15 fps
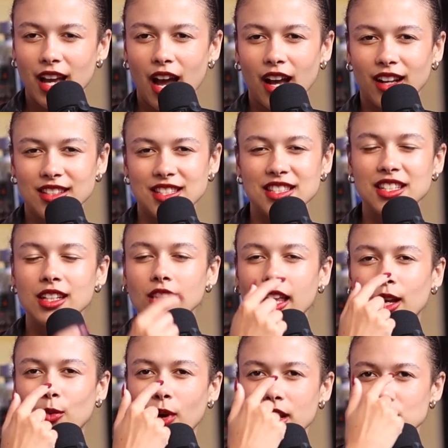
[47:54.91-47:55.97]
Yeah. Because isn't it
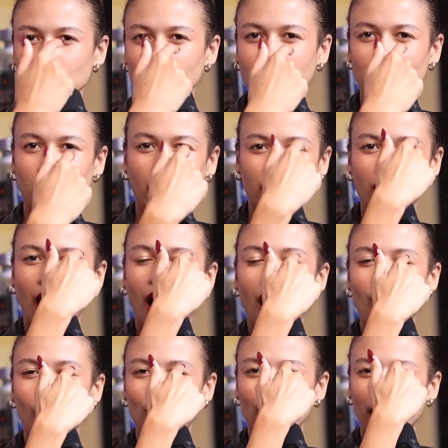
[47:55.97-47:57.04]
like what? You look at like the
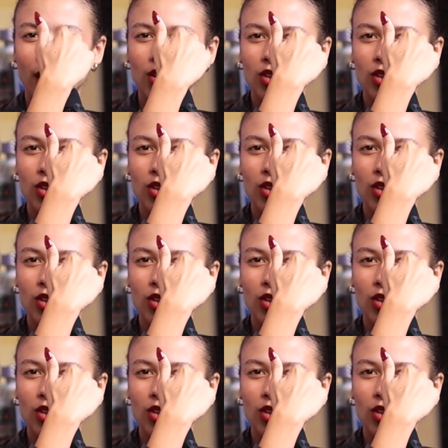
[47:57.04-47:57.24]
left